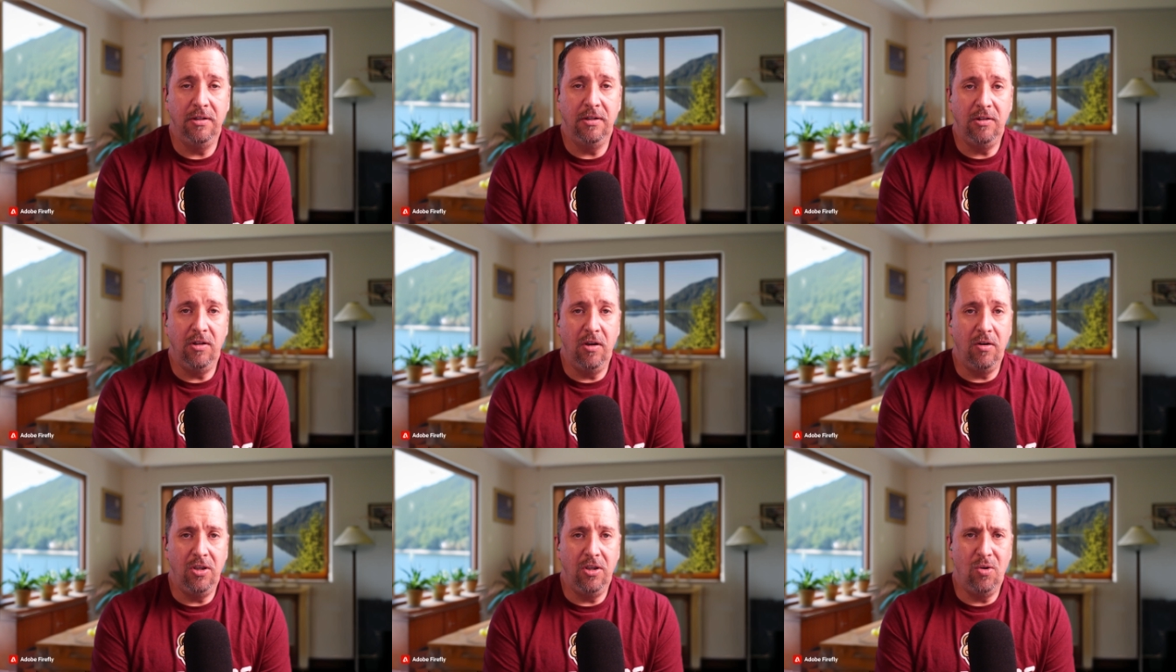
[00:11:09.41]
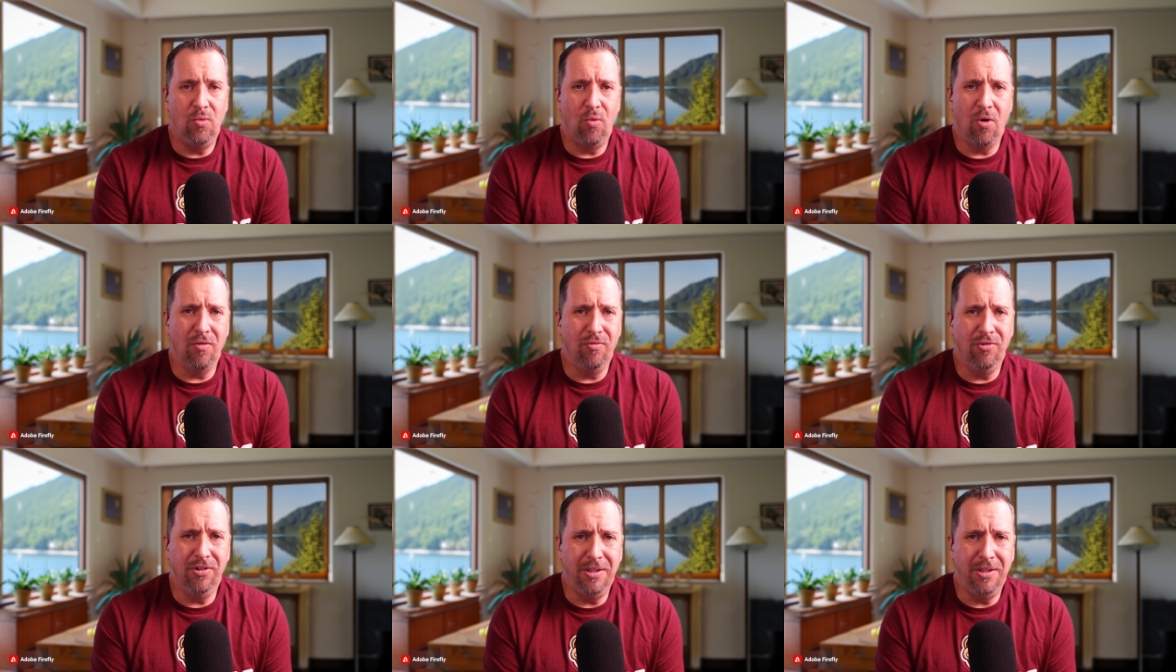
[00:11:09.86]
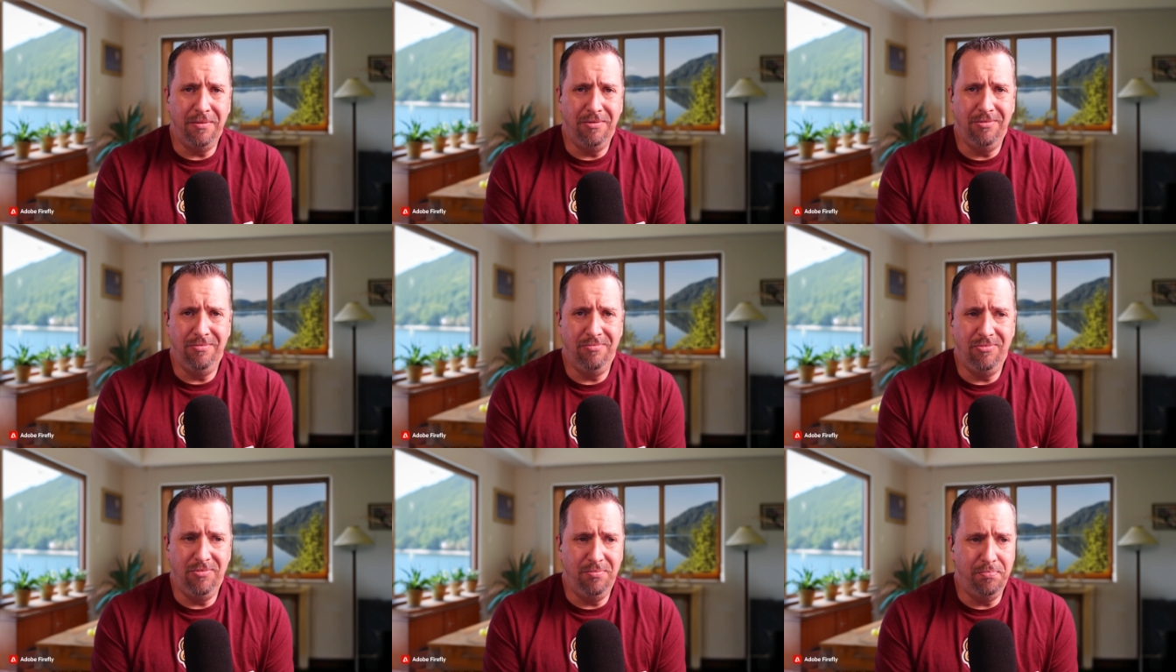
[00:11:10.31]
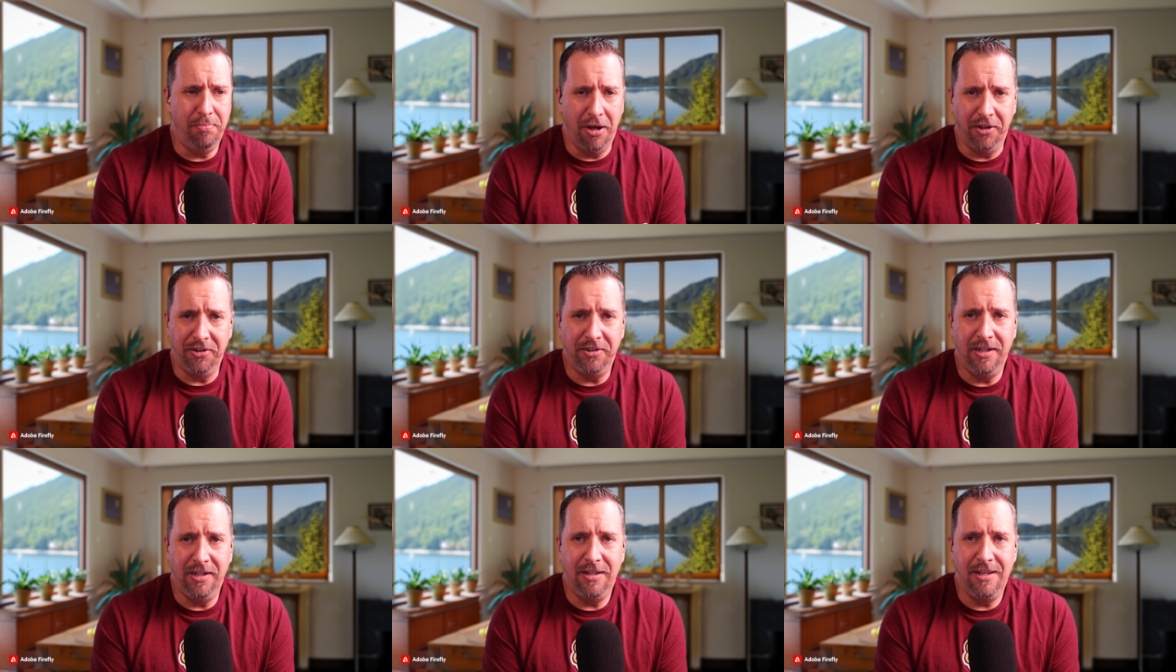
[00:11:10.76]
You know, you weren't really
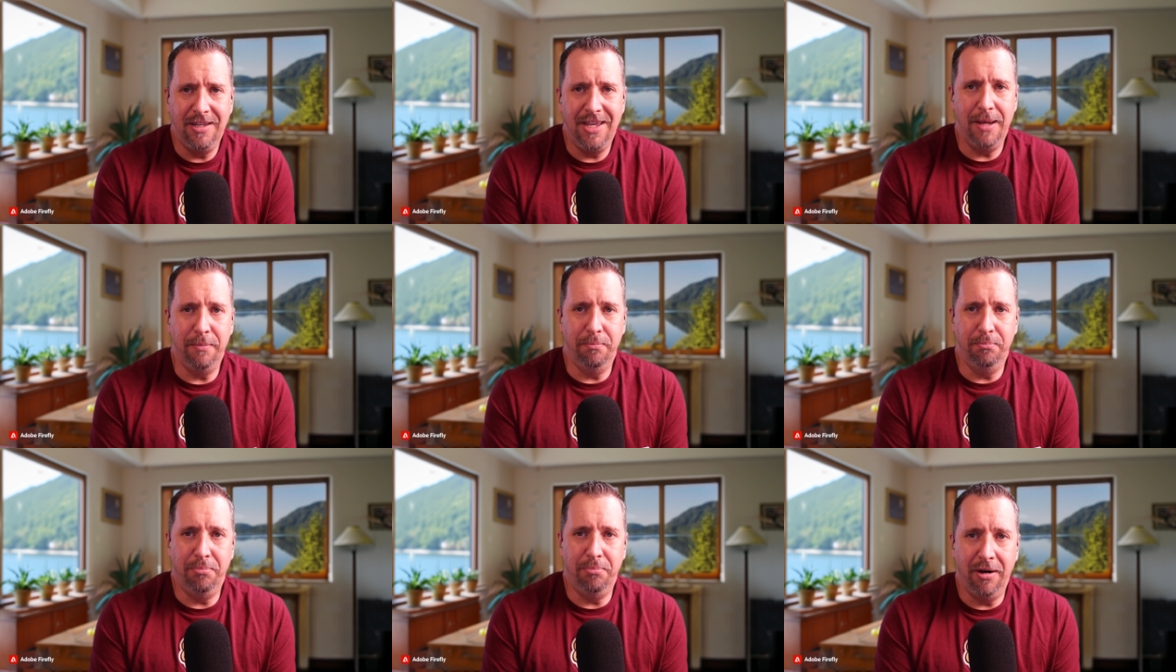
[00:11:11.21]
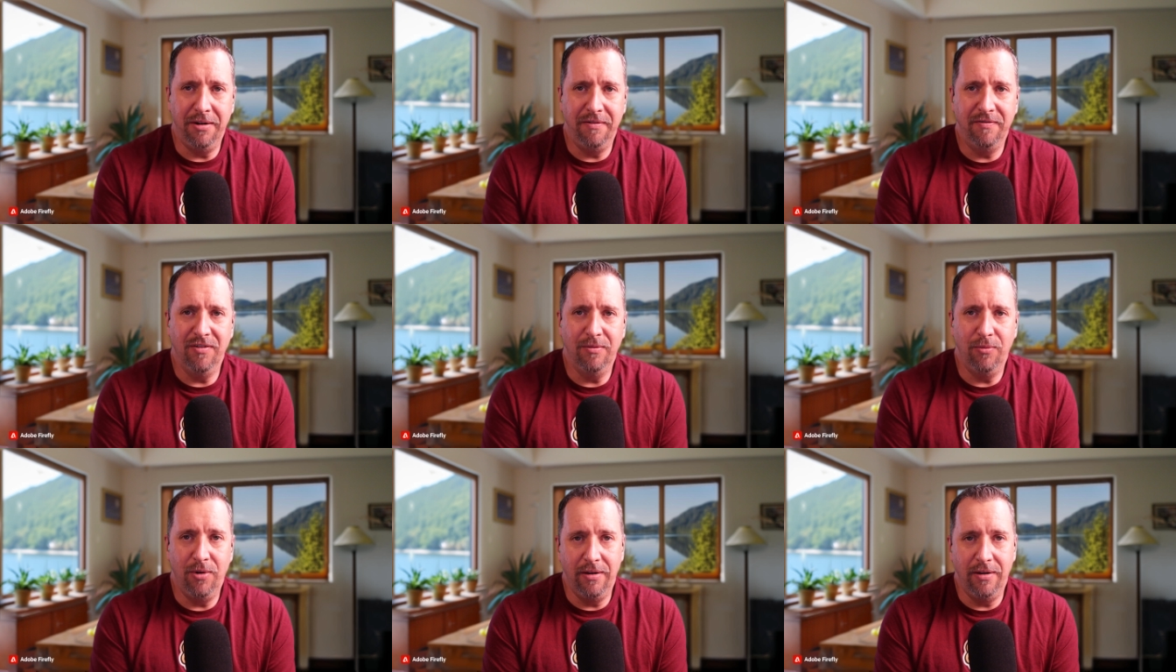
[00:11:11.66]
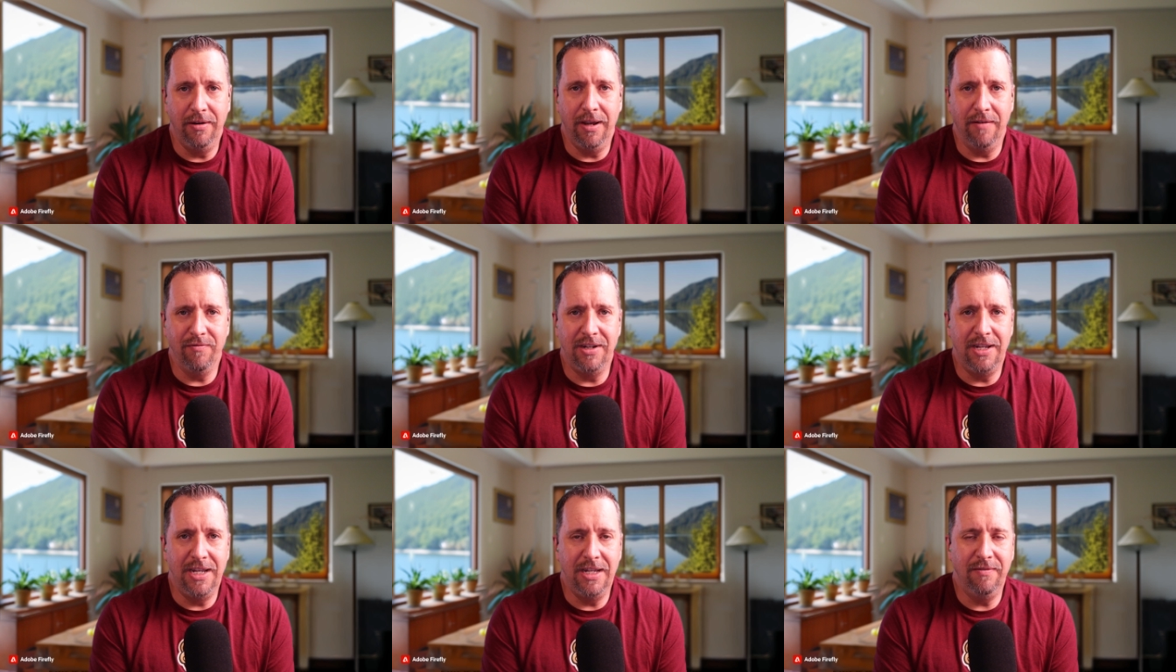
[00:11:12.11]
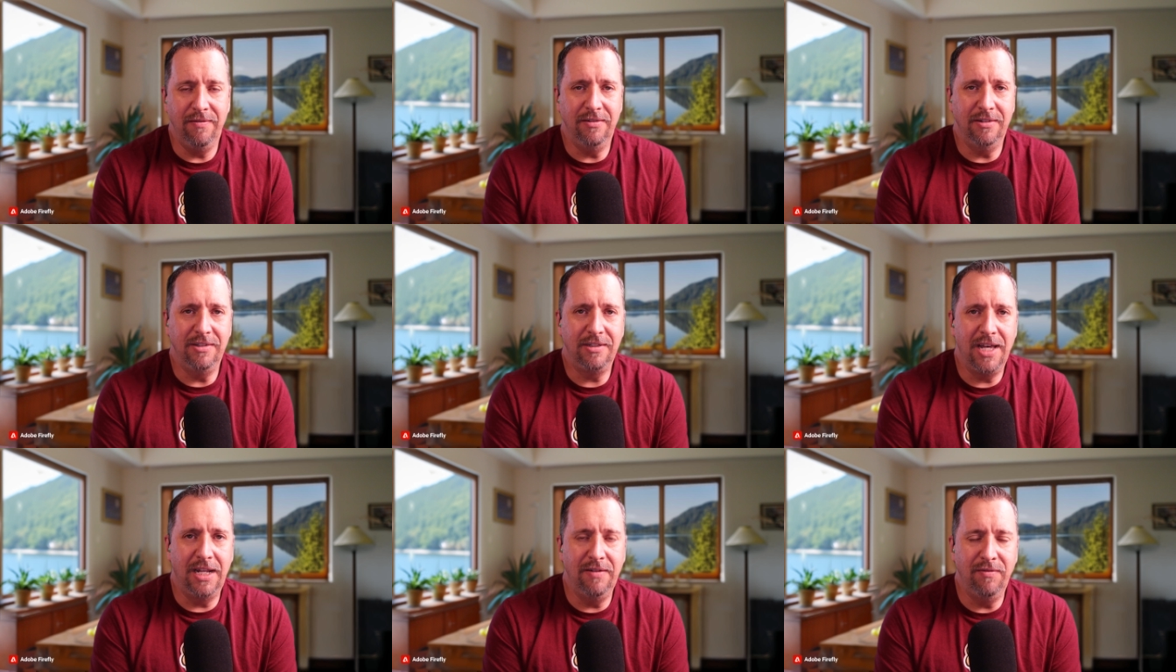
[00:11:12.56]
bunting. You can't bunt from well, every hit
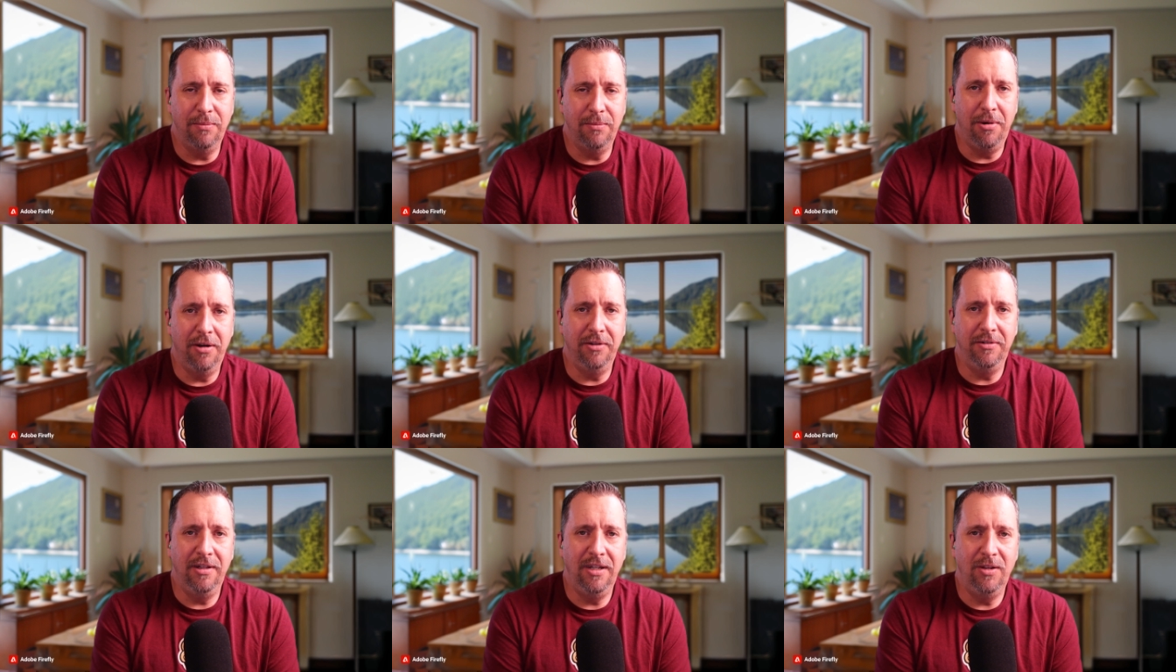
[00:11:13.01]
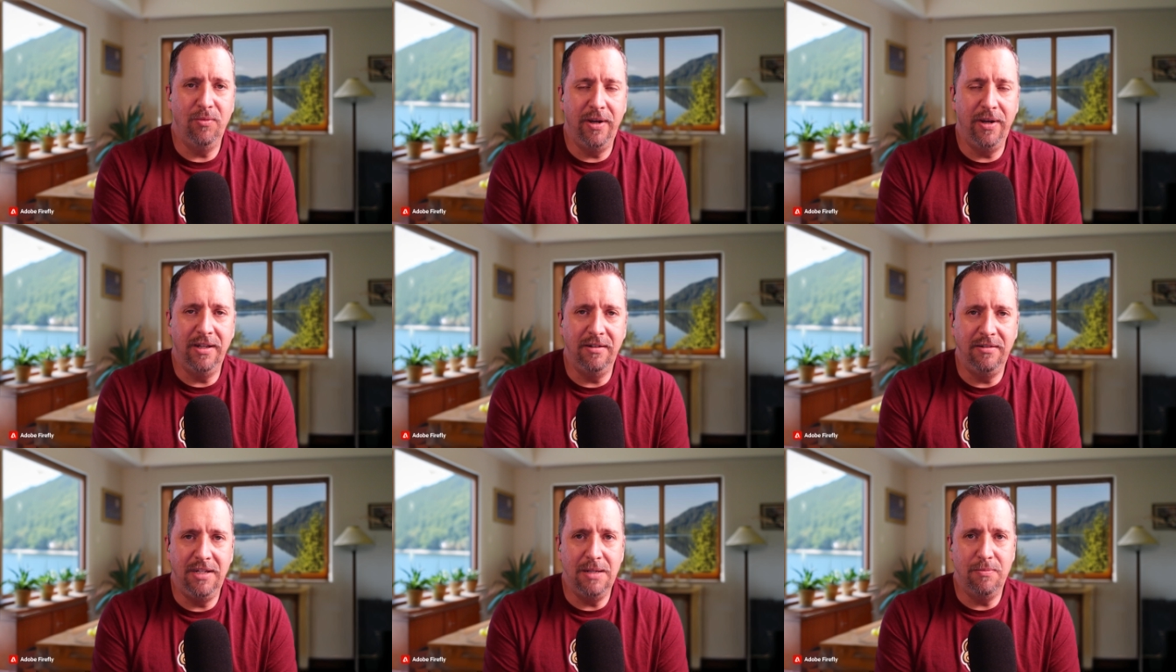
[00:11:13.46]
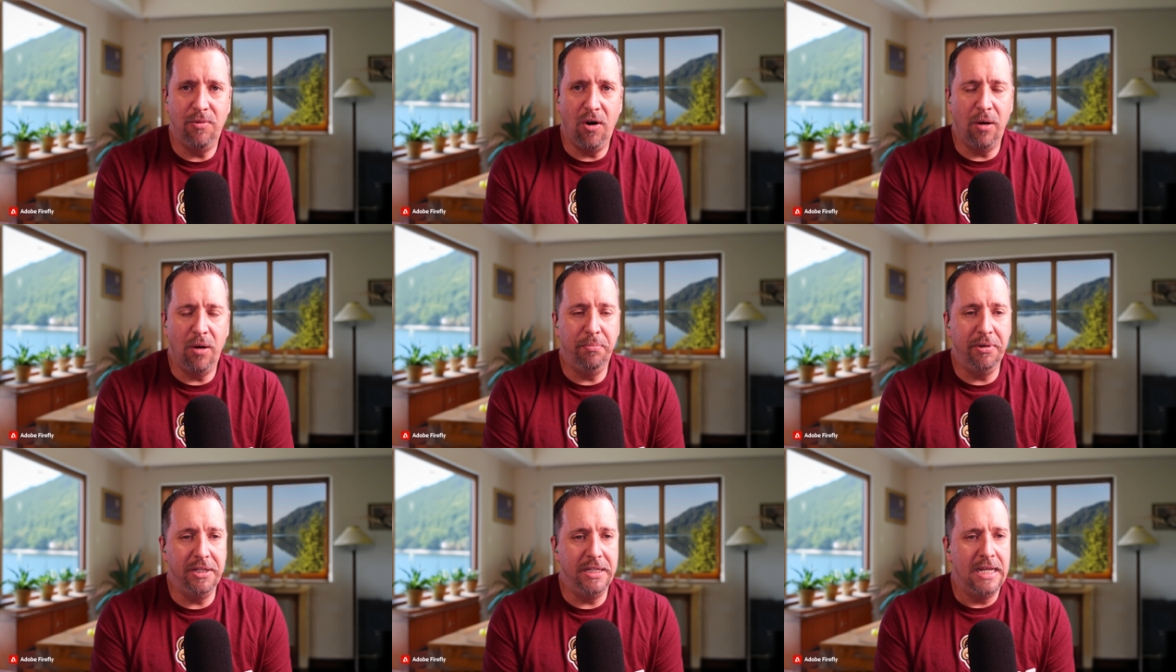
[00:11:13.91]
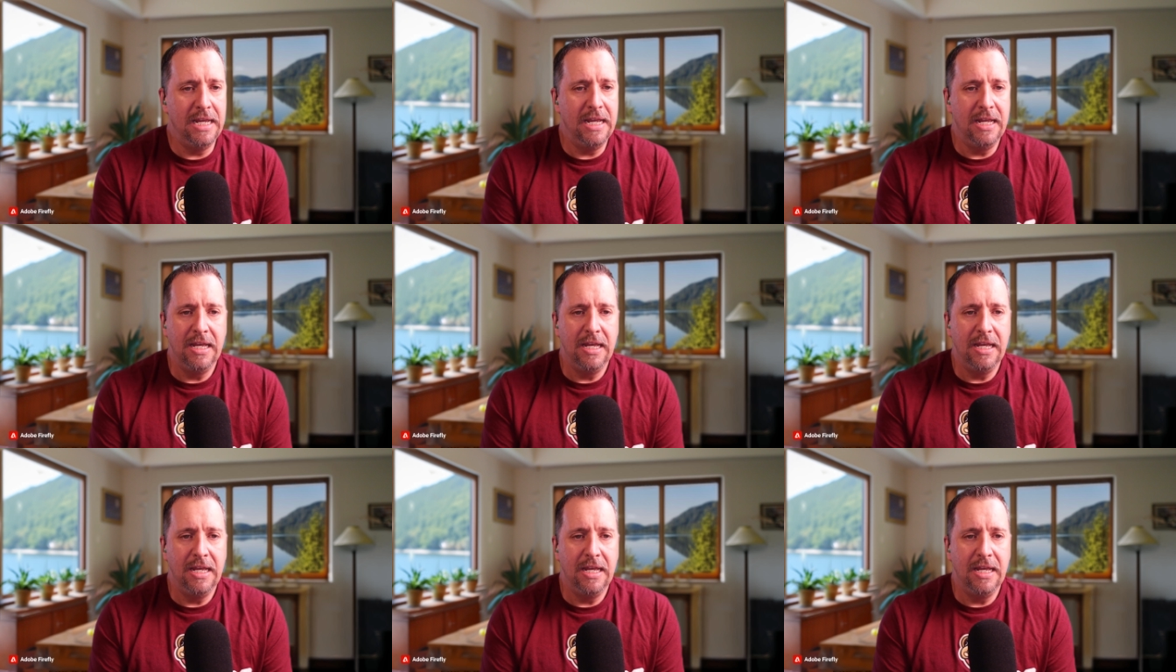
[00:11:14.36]
is kind of a bunt anyway in T-ball, but